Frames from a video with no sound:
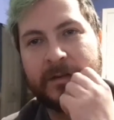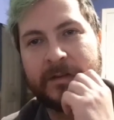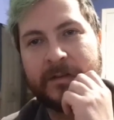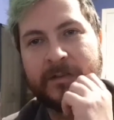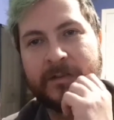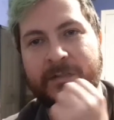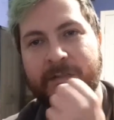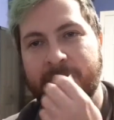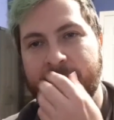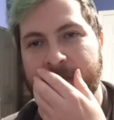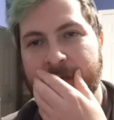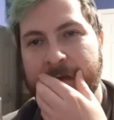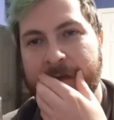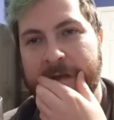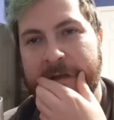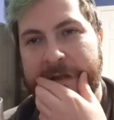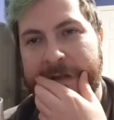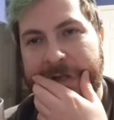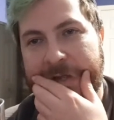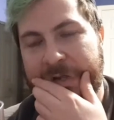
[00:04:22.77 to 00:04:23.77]
This is,
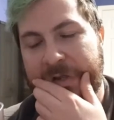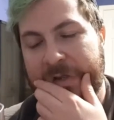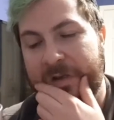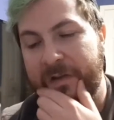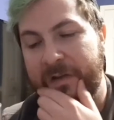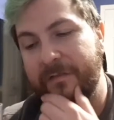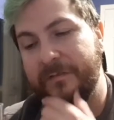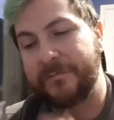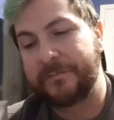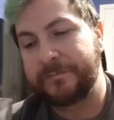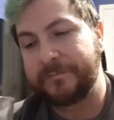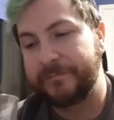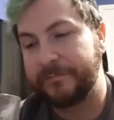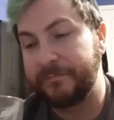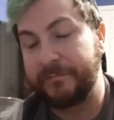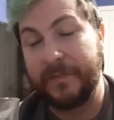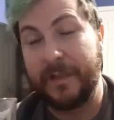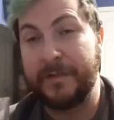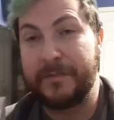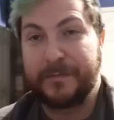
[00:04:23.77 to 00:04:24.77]

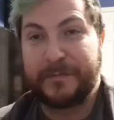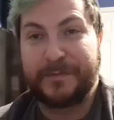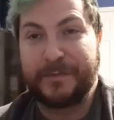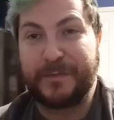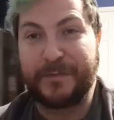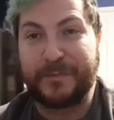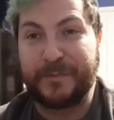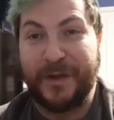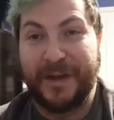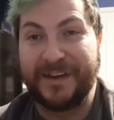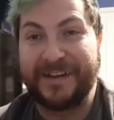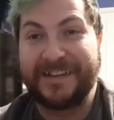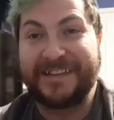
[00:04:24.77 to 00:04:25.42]
it's, it's very